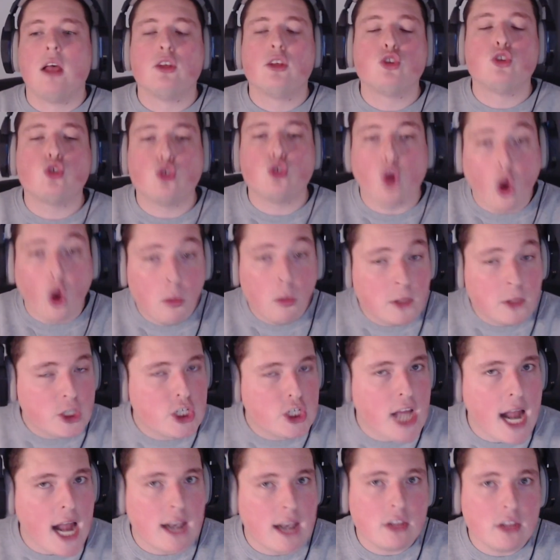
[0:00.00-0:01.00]
So
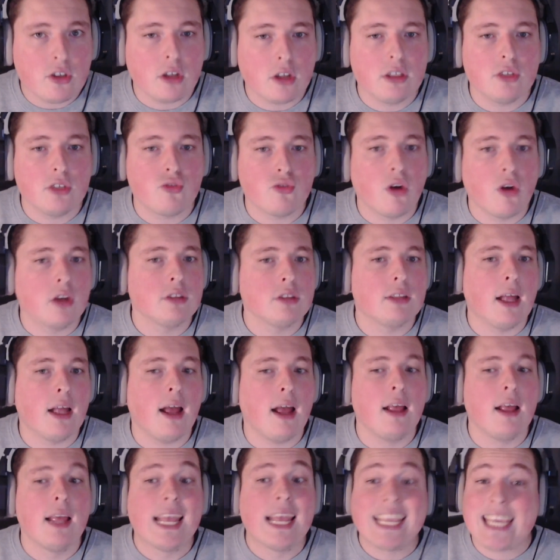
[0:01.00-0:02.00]
much talent on this
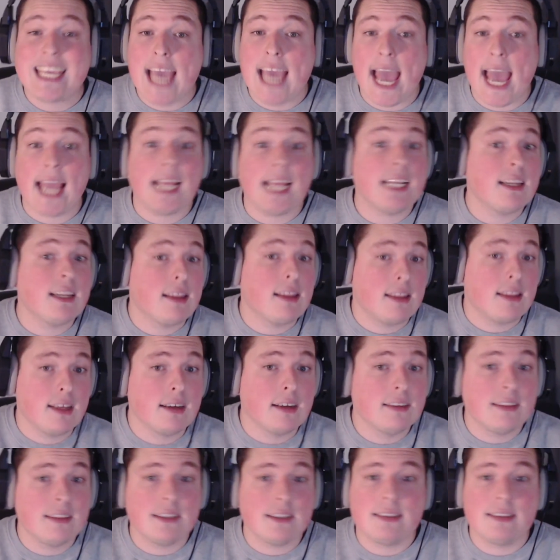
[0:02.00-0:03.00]
roster. Kane, The
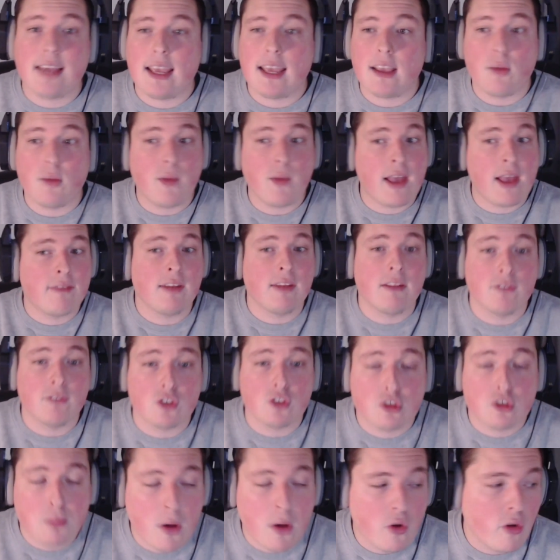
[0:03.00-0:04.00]
Undertaker, we haven't even
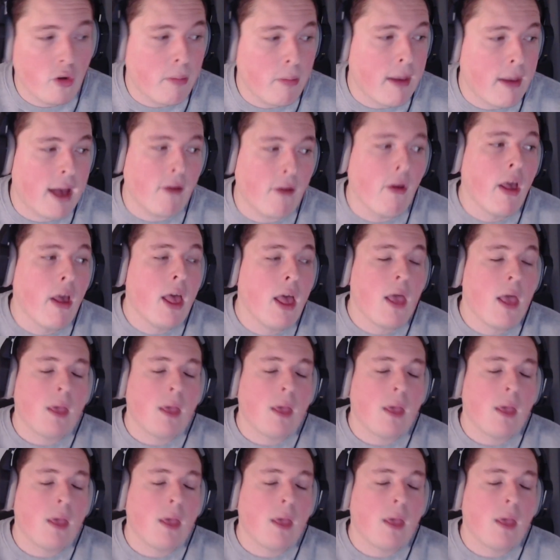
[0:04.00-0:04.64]
spoke about.